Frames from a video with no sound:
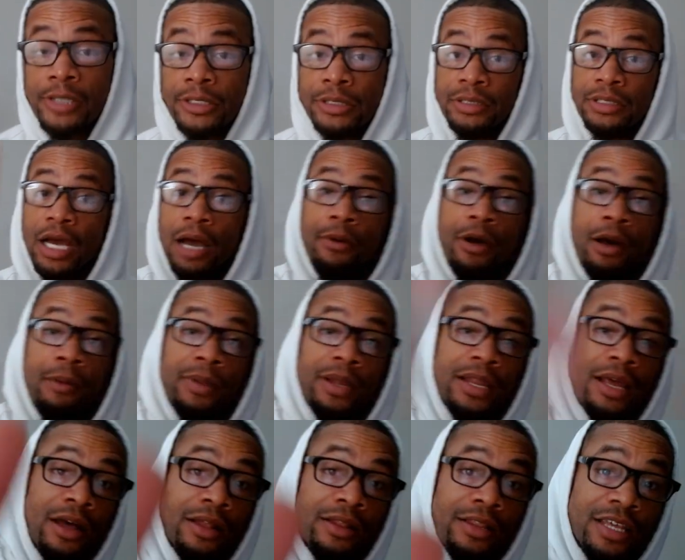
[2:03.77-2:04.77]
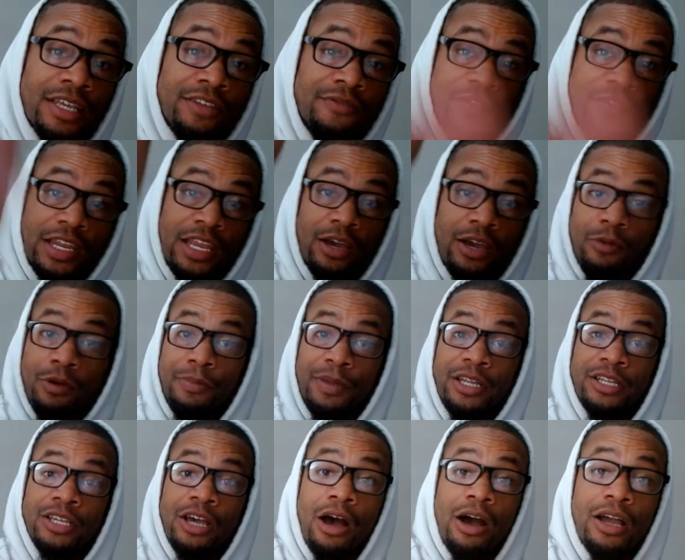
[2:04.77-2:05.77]
Now I'm coming on this video, we'll be
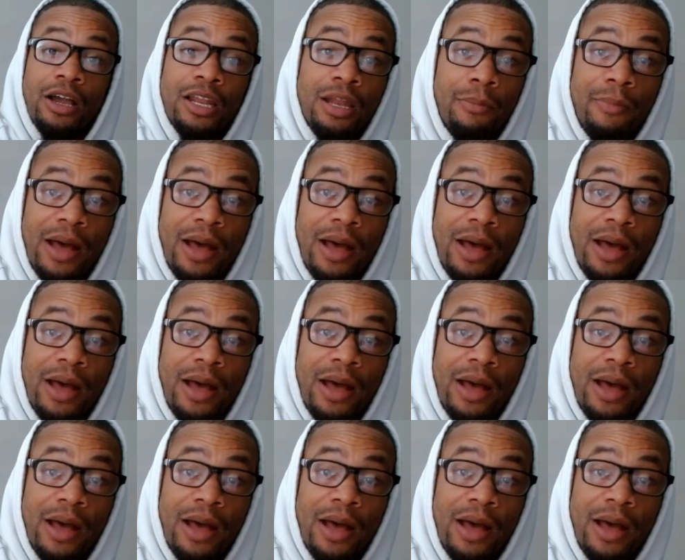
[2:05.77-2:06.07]
talking